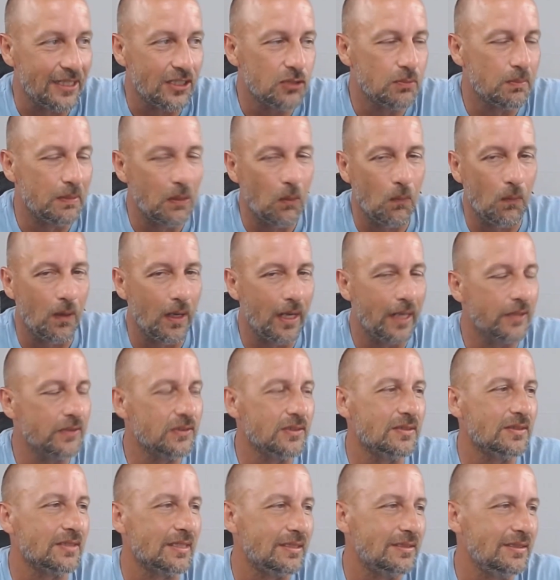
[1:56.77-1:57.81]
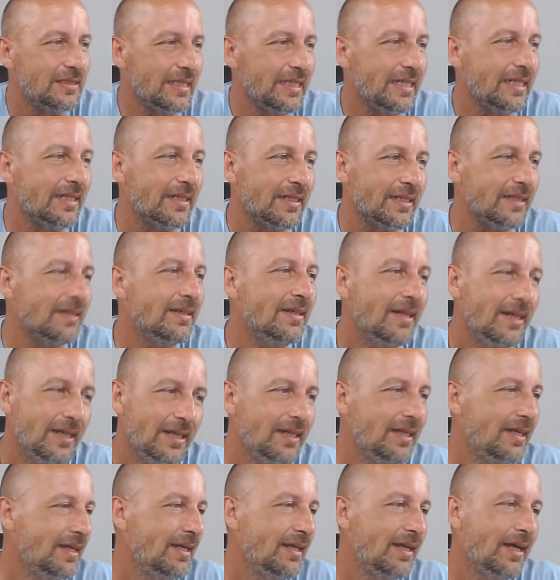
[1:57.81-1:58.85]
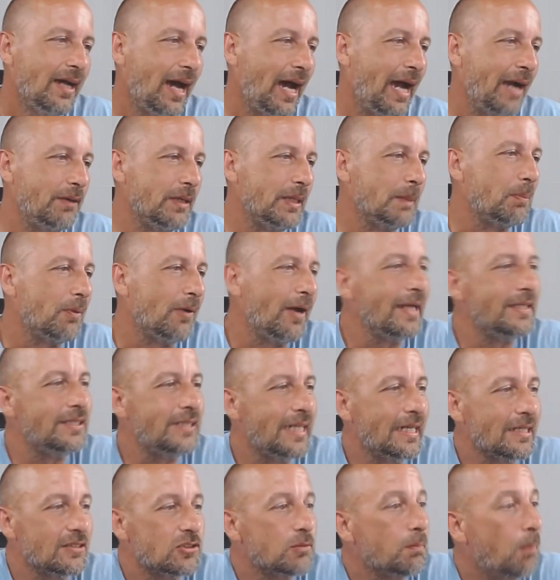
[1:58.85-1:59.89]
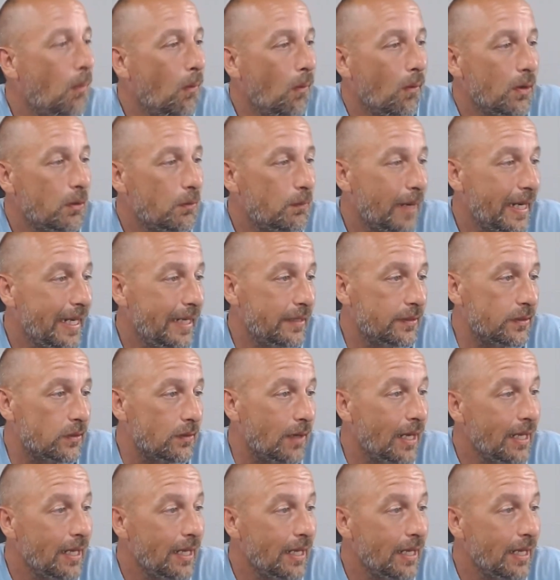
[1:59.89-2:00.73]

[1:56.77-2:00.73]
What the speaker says: It's been a while since I've seen it." And I replied, "Yes, poor Randall.